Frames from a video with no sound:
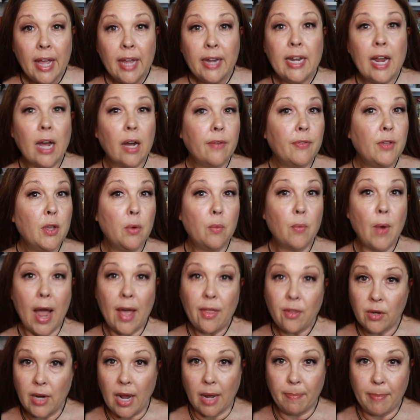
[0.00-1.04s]
Now, if you'd
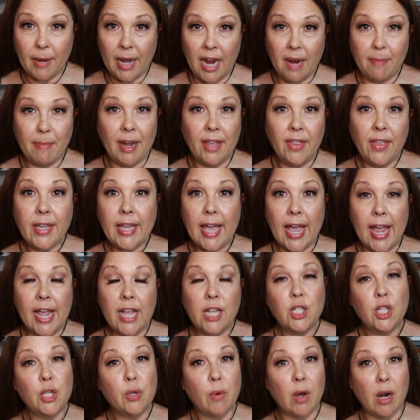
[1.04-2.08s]
rather not buy it by the
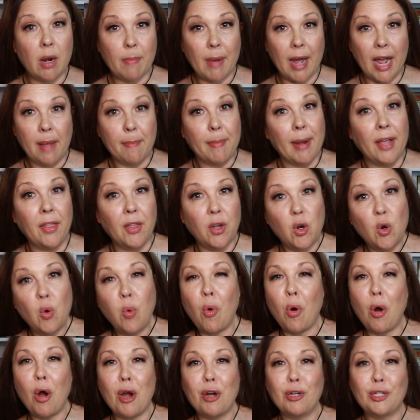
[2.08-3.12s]
case, you want to buy it by the
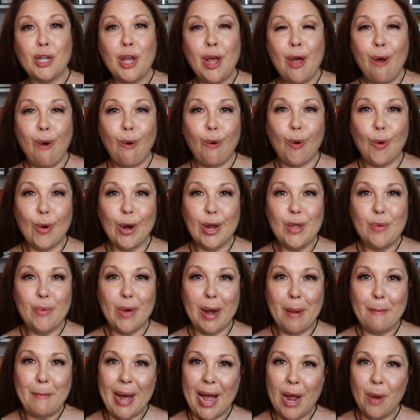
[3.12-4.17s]
quart, or you
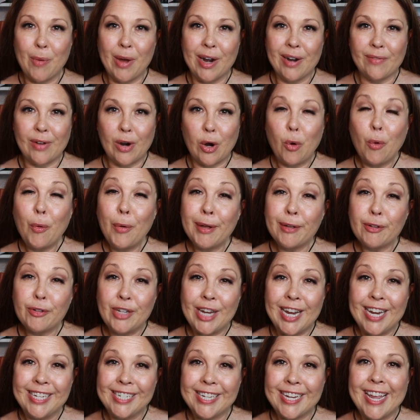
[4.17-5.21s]
want to buy one of our oil
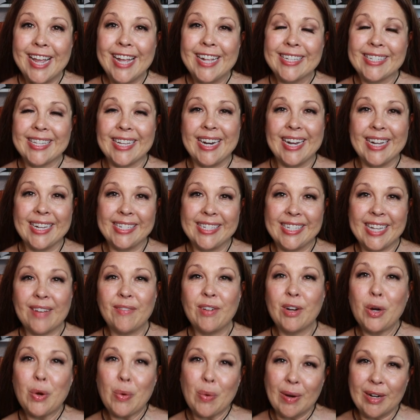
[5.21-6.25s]
change kits that has
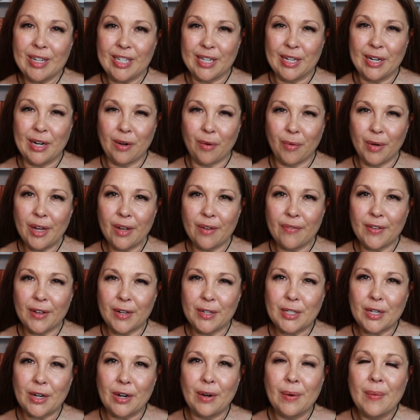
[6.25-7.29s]
7 quarts and an oil
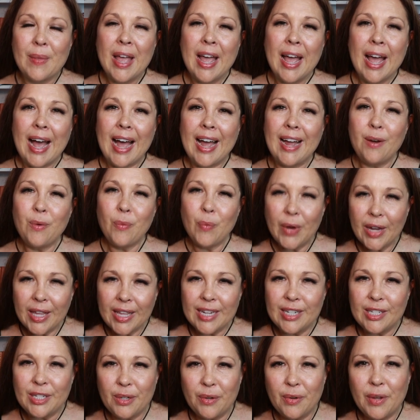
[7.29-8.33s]
filter, I
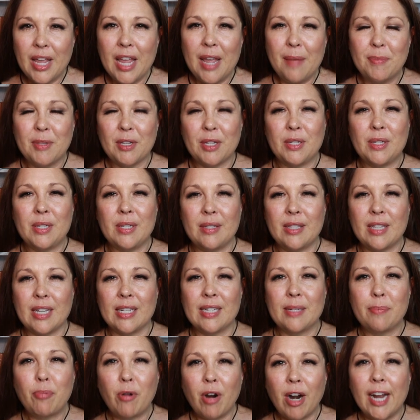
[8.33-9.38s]
really do keep
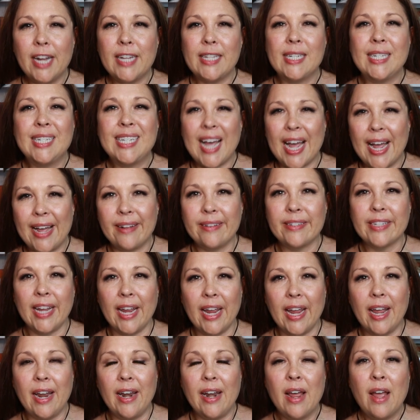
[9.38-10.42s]
this price dialed
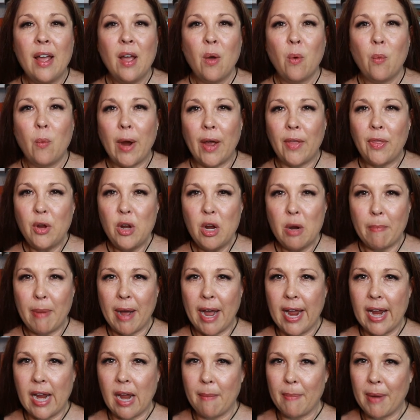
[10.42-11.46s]
in, whether you're
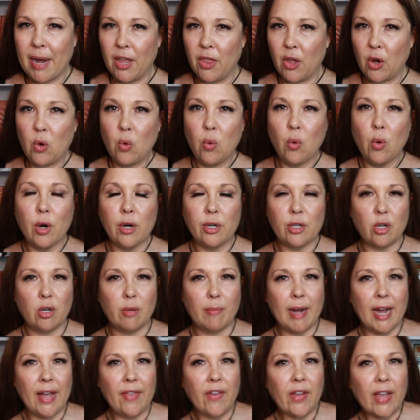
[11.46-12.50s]
buying it by the quart or
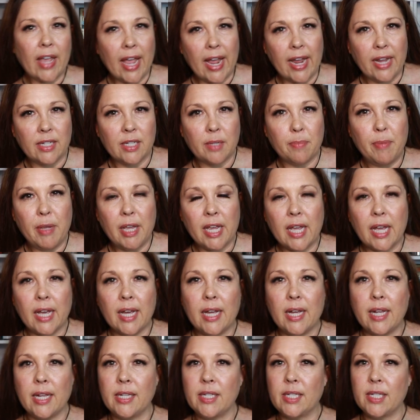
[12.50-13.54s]
by the case,
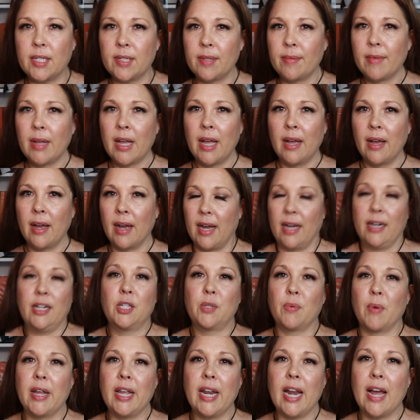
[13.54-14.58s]
because I
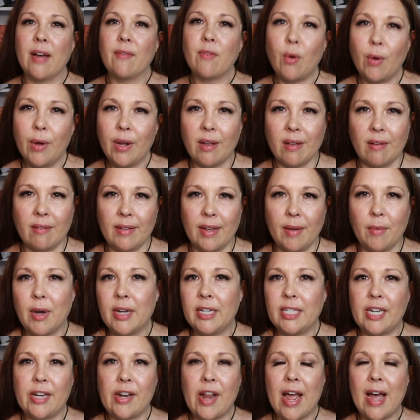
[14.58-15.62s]
just want you to have oil. I
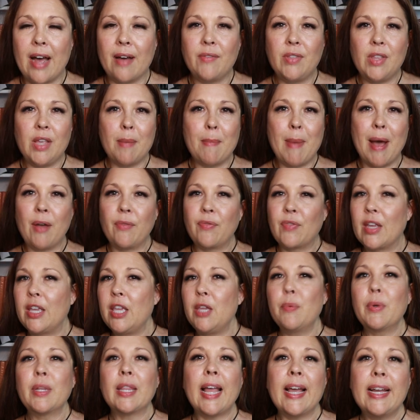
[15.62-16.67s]
want you to have the amount that
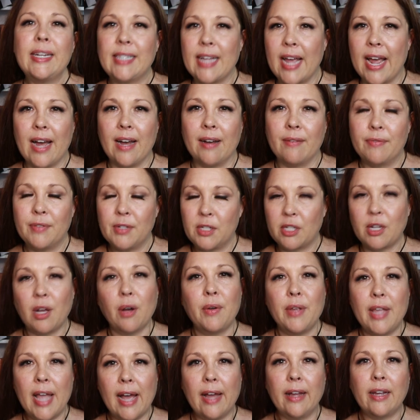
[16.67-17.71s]
you would like to have.
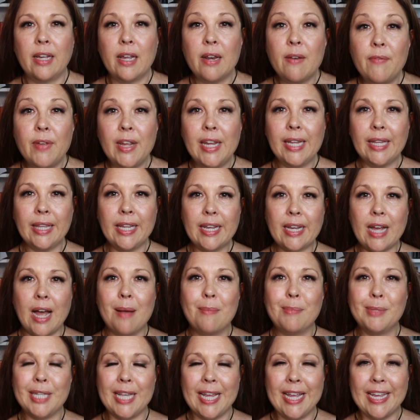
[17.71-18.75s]
So yeah, it conveniently
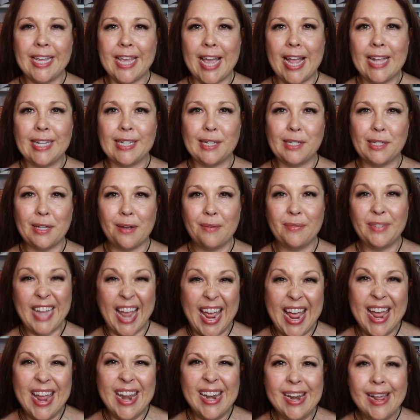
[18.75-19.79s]
comes in cases of
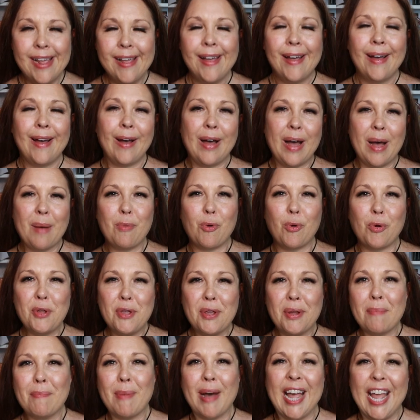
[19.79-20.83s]
10, or
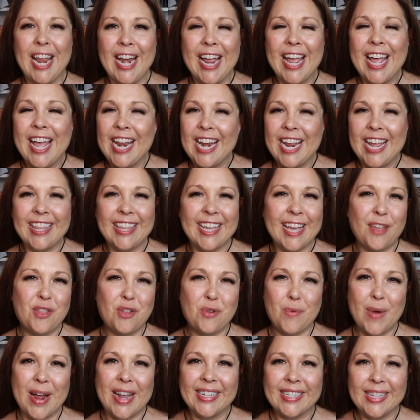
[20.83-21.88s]
you can buy it any of the
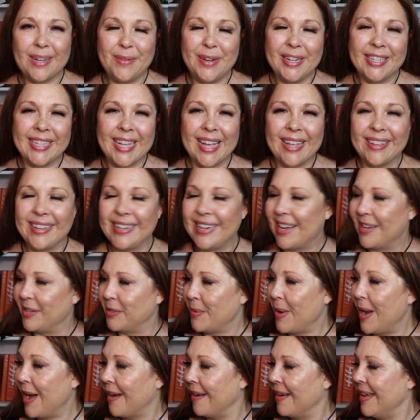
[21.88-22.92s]
other ways that we sell it as
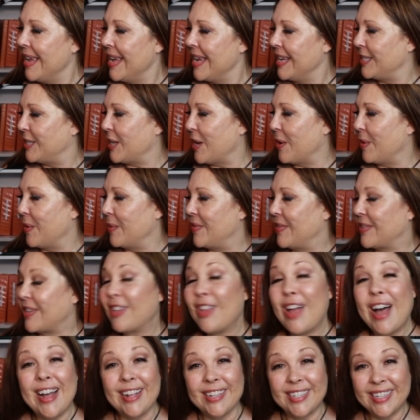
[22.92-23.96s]
well. So
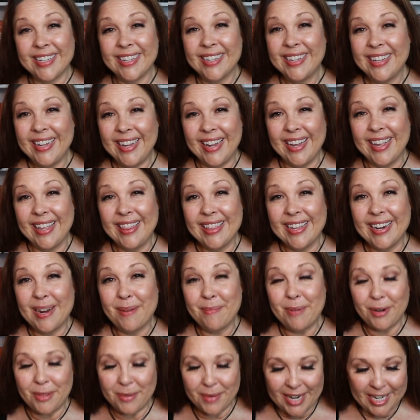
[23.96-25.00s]
Klotz in the
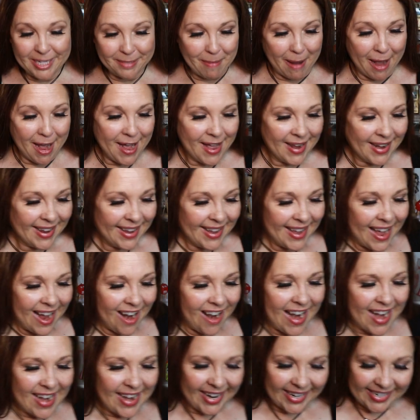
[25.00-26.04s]
number three spot.
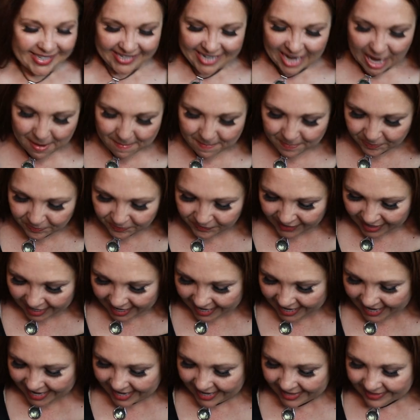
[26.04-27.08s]
All right, next up
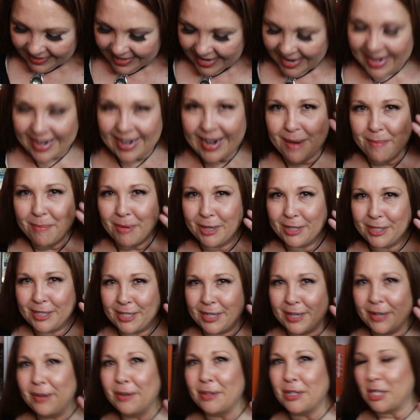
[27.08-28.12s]
in the number
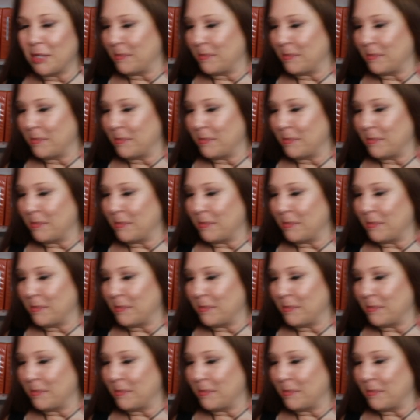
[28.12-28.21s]
two